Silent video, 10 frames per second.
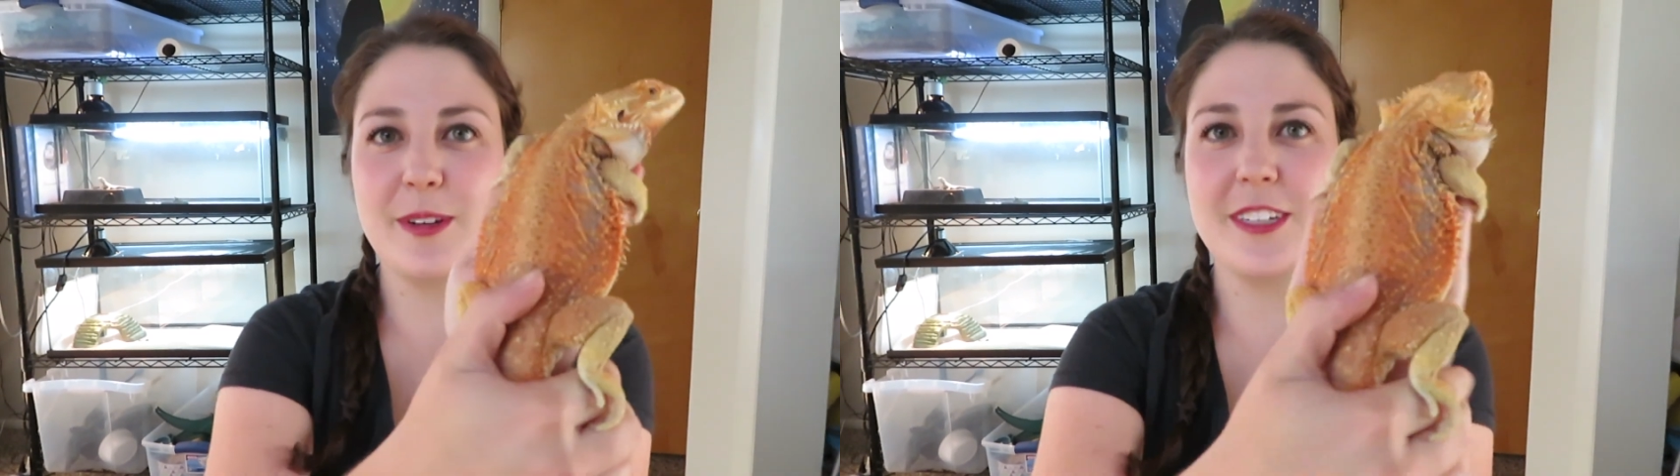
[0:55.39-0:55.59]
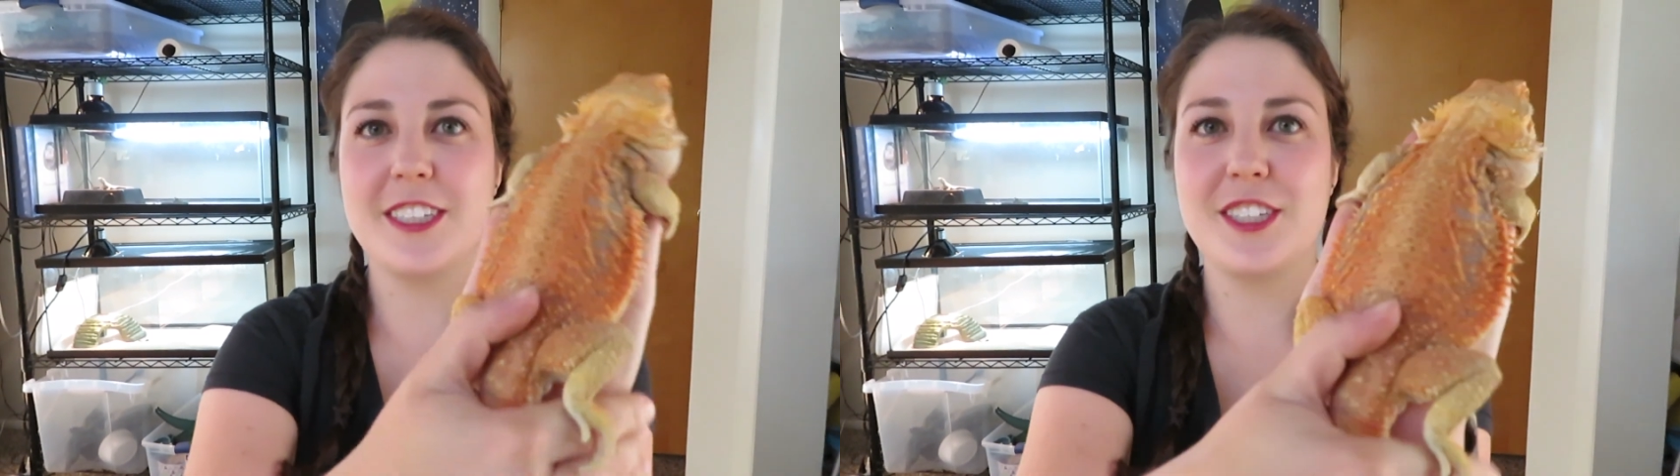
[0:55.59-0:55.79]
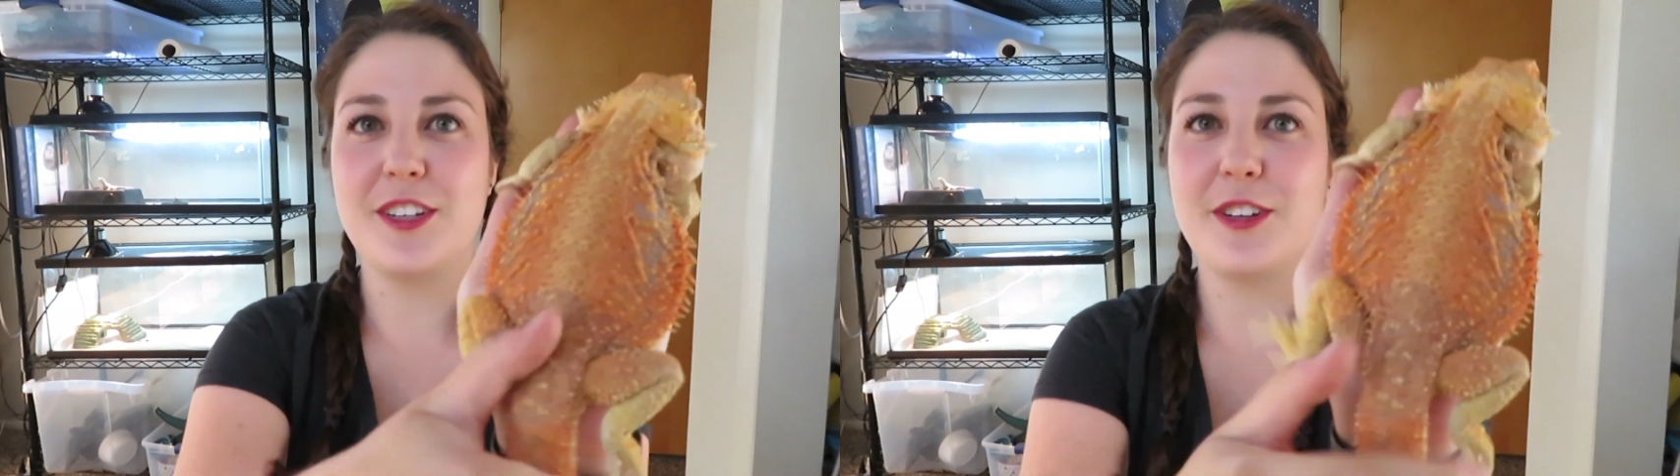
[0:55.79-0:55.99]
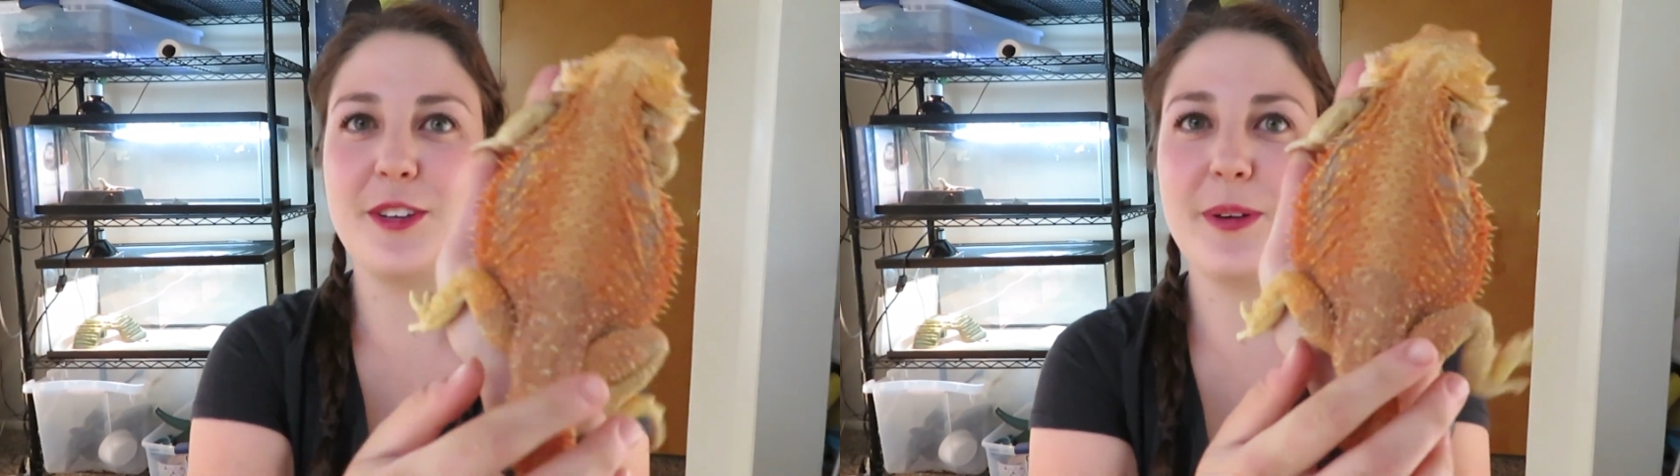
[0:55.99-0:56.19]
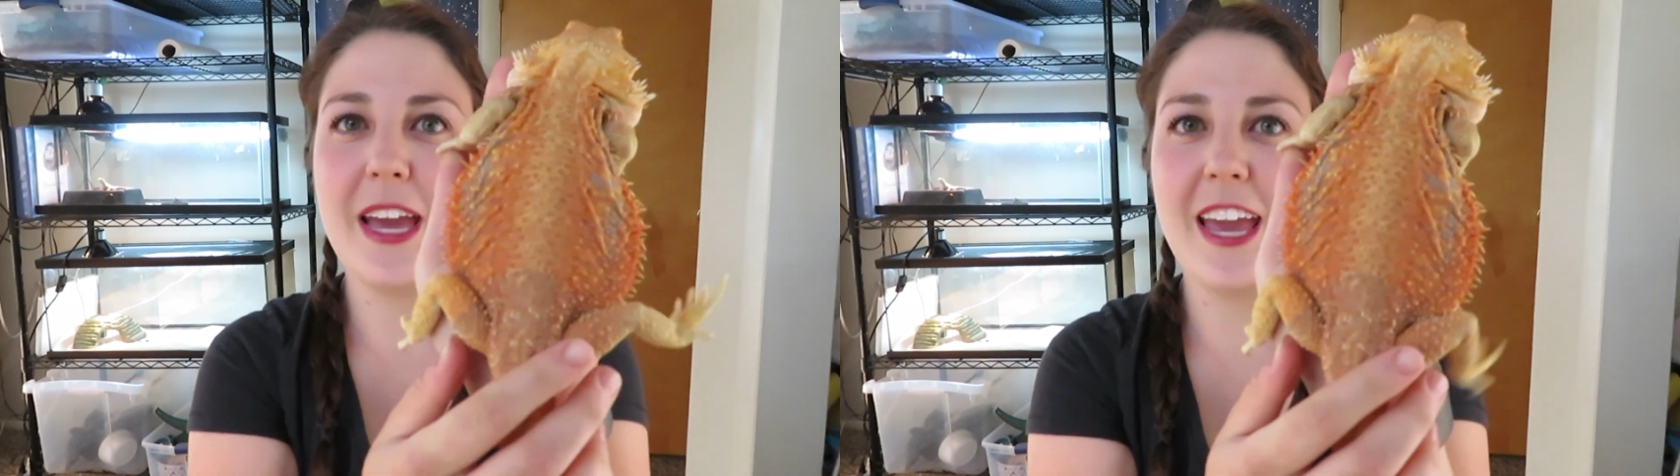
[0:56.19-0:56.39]
going to show
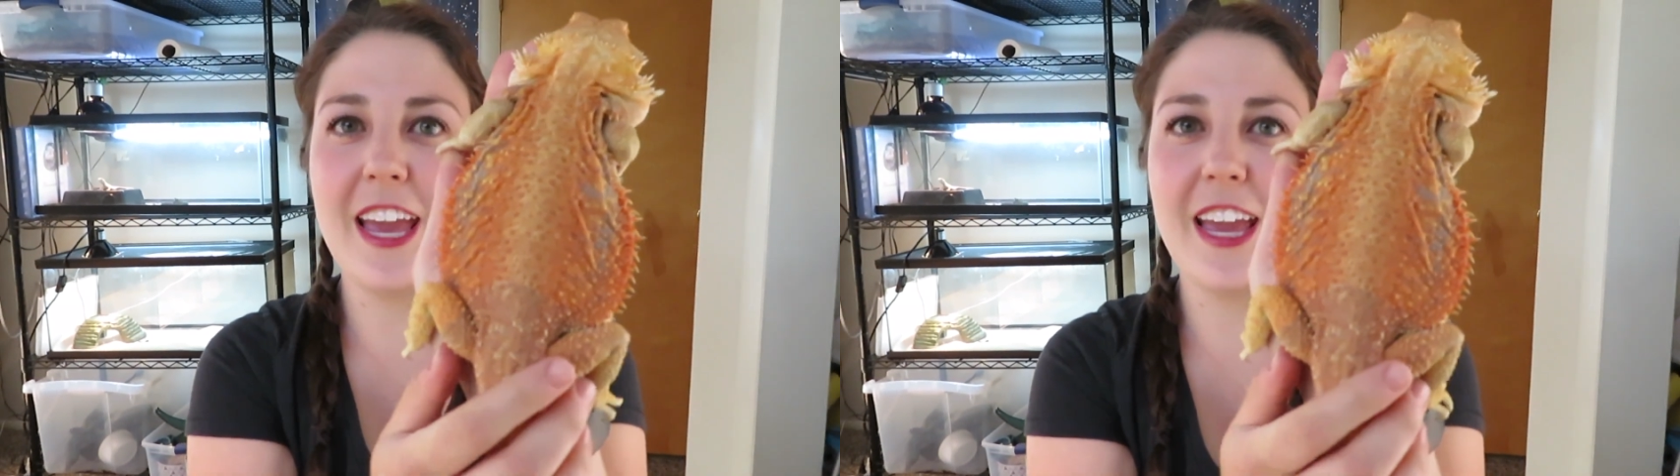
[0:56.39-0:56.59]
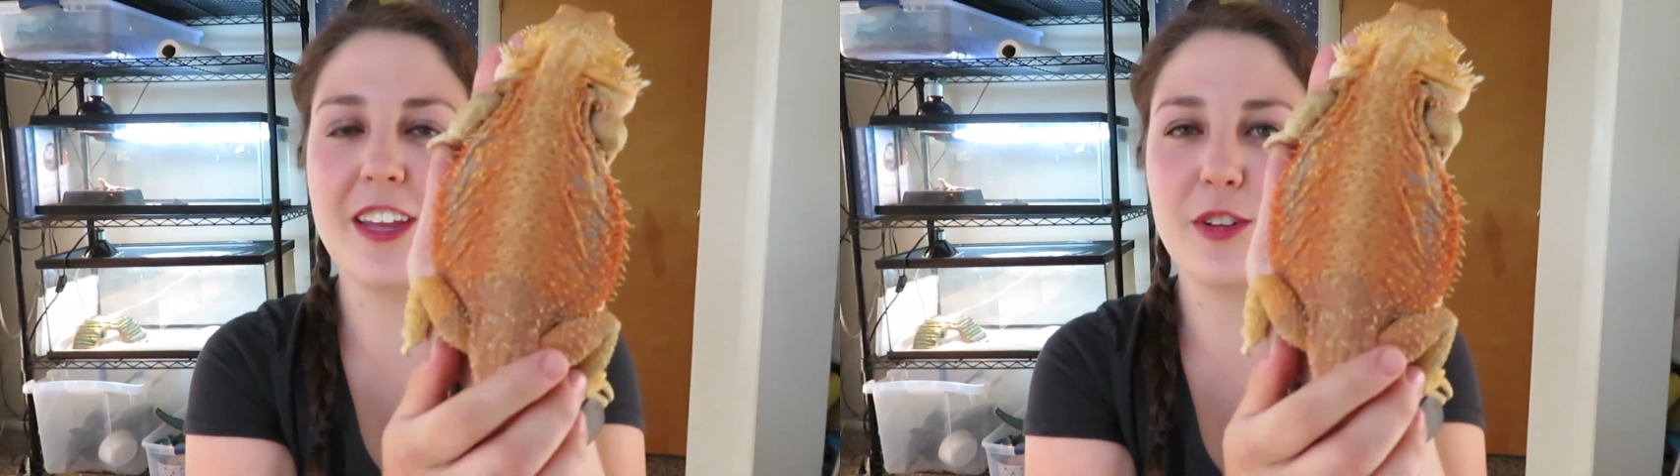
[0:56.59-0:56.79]
you a